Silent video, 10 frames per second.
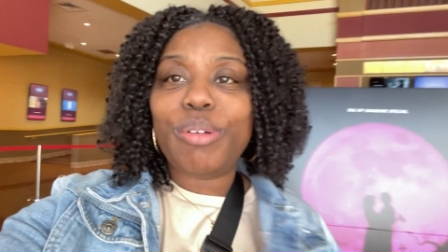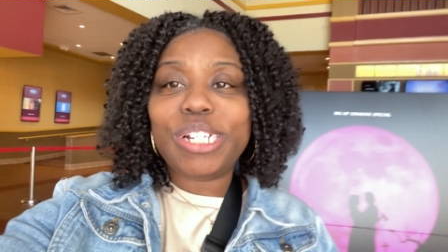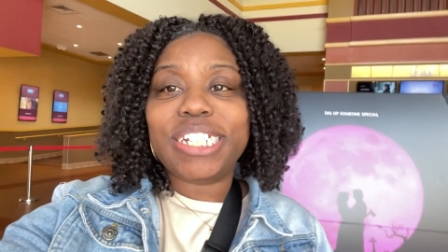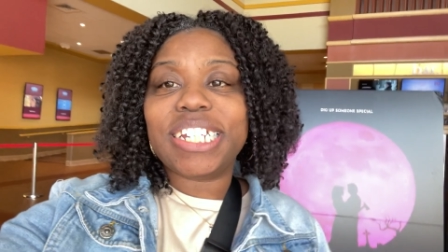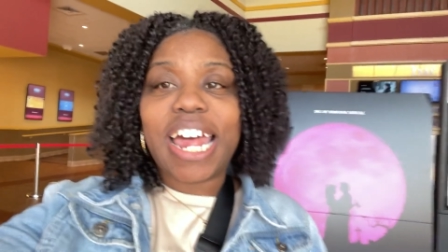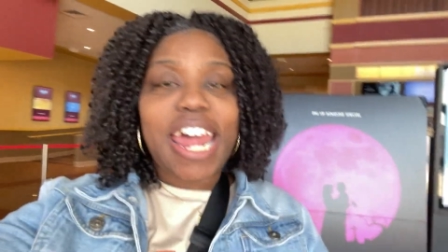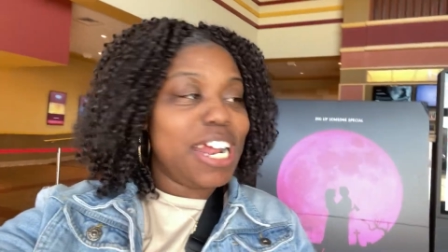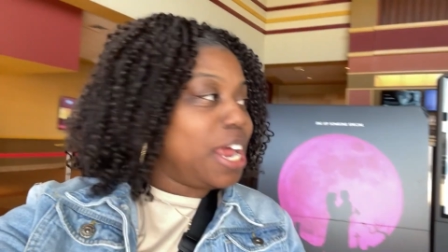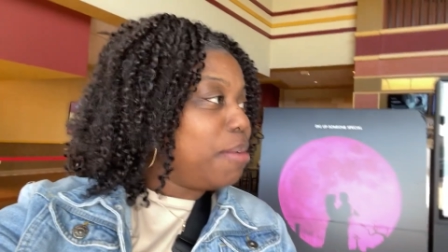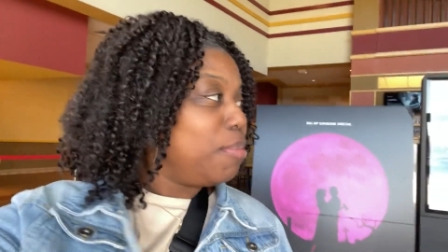we just got out
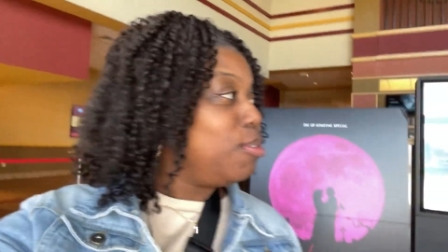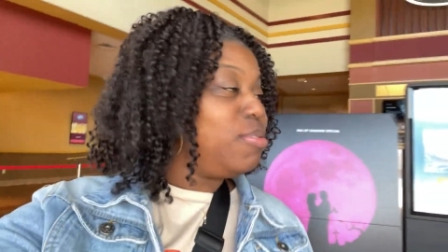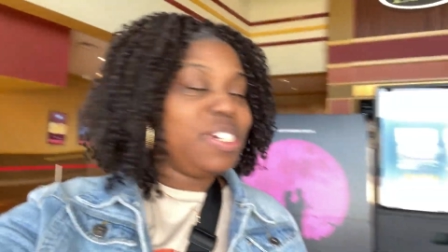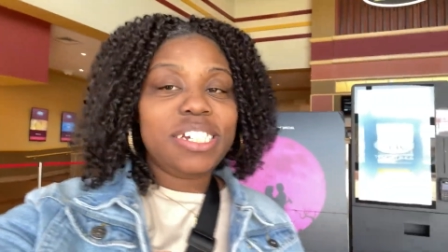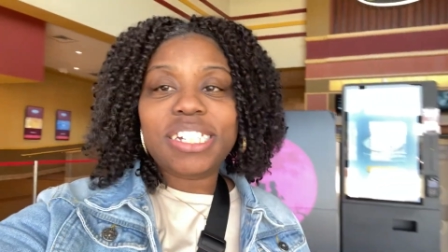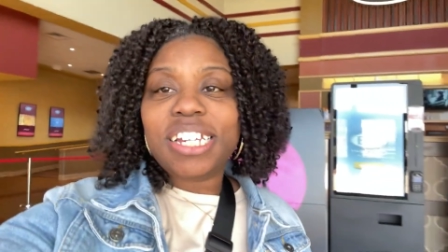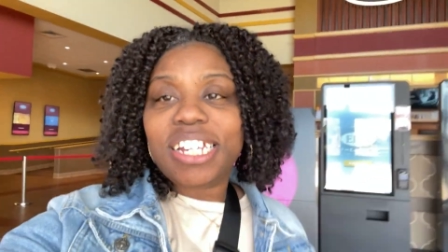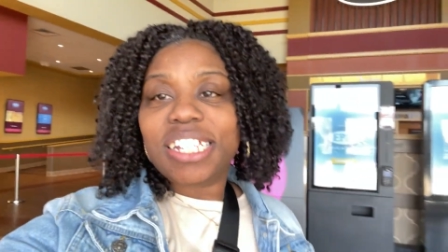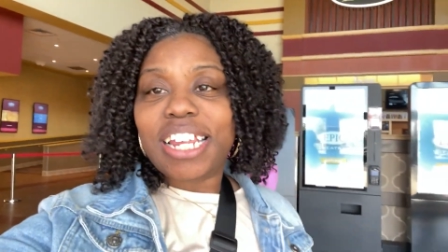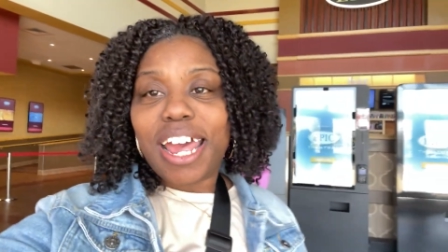that movie,
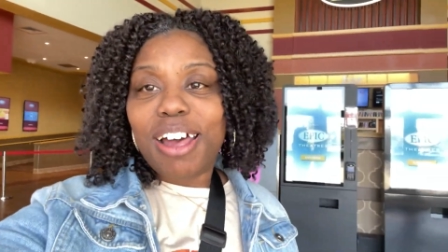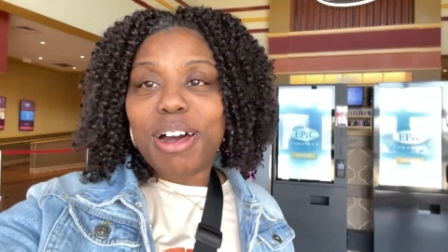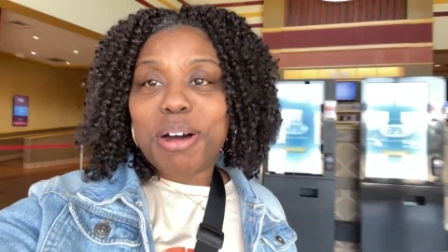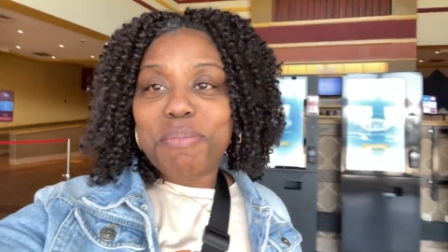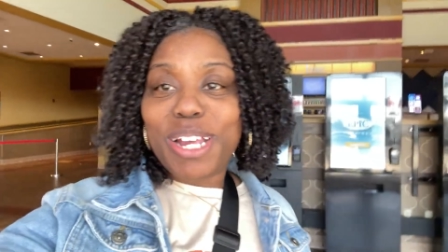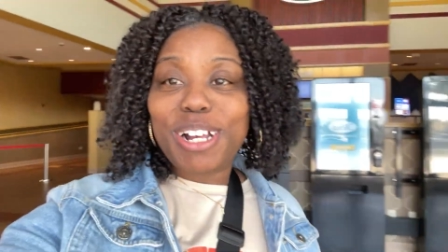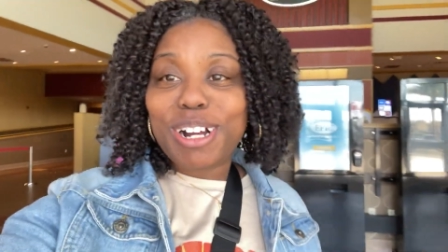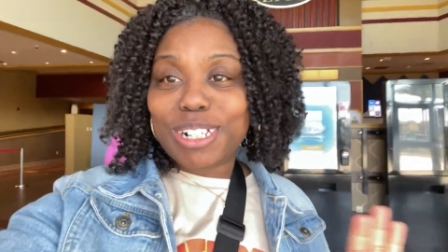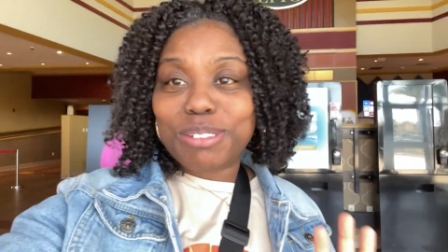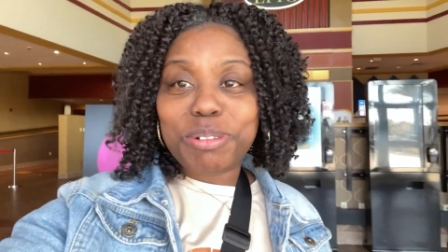that uh, Mean
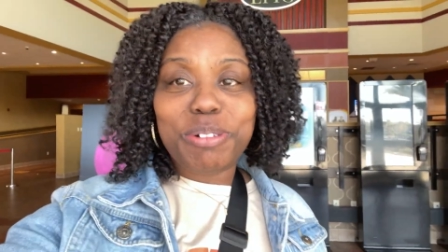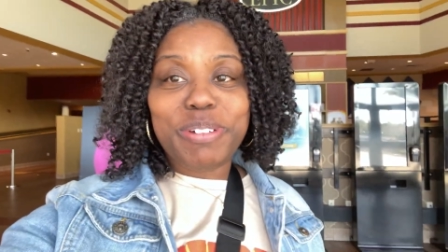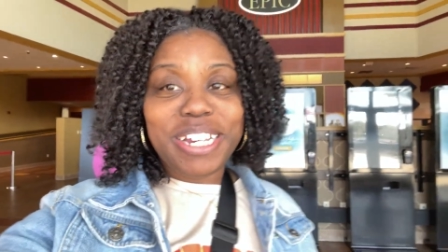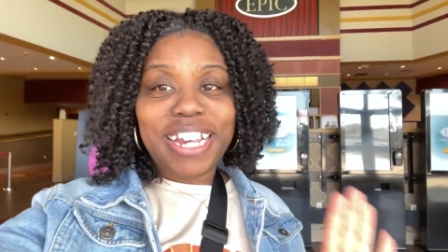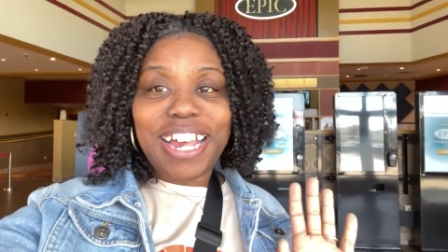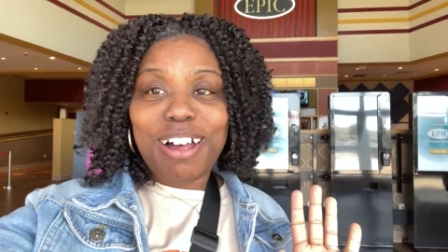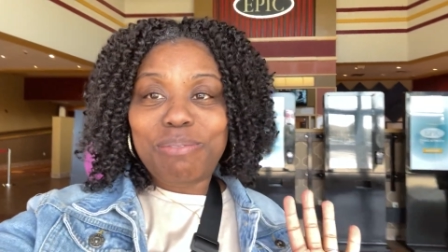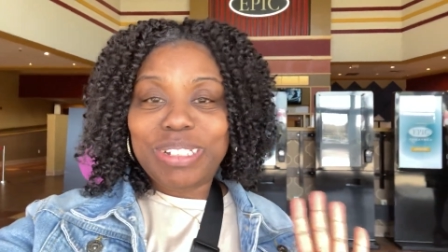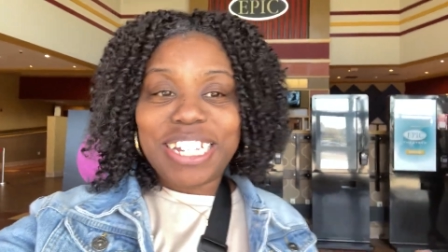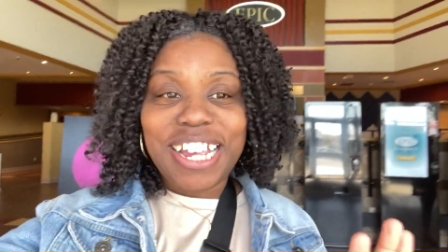Girls movie. I'm
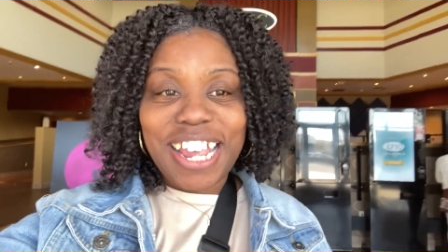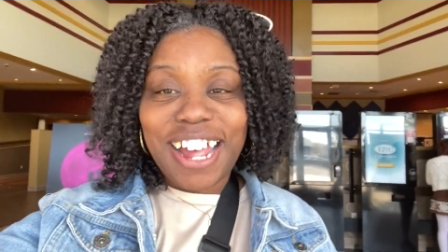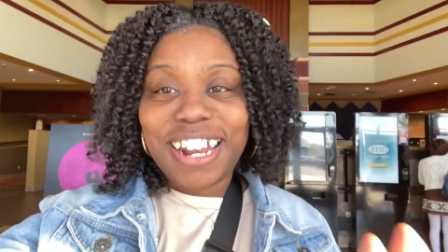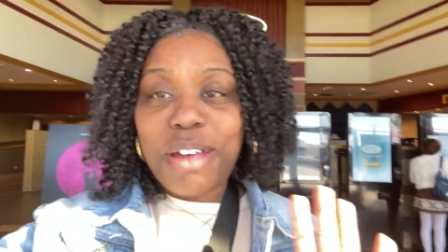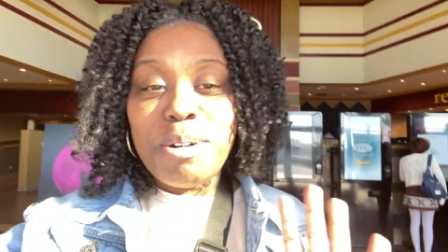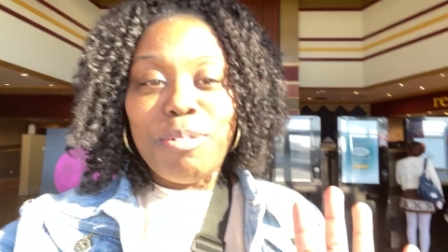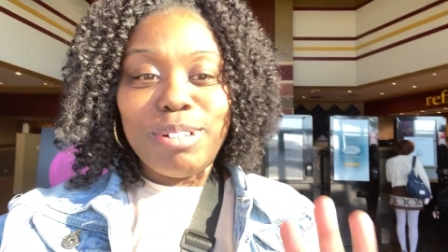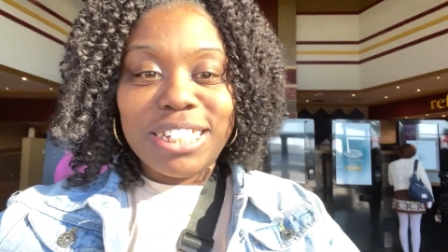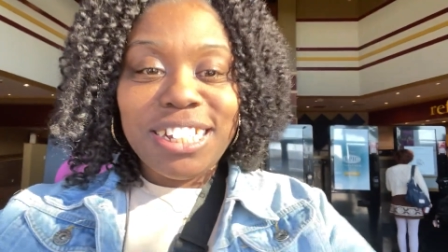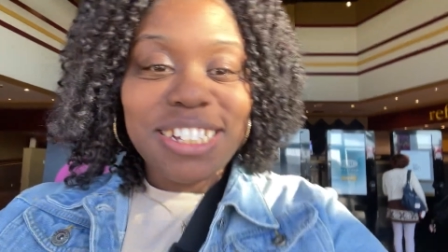gonna tell y'all that movie
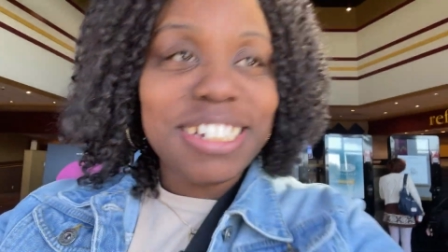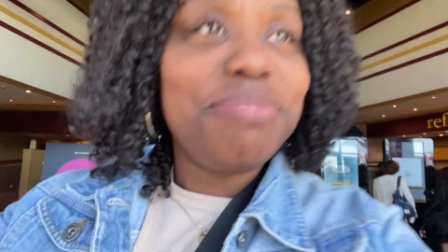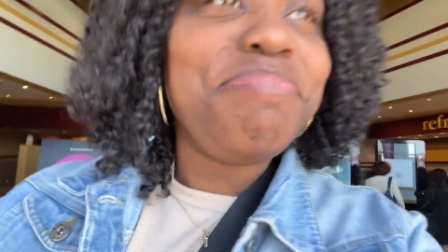was good.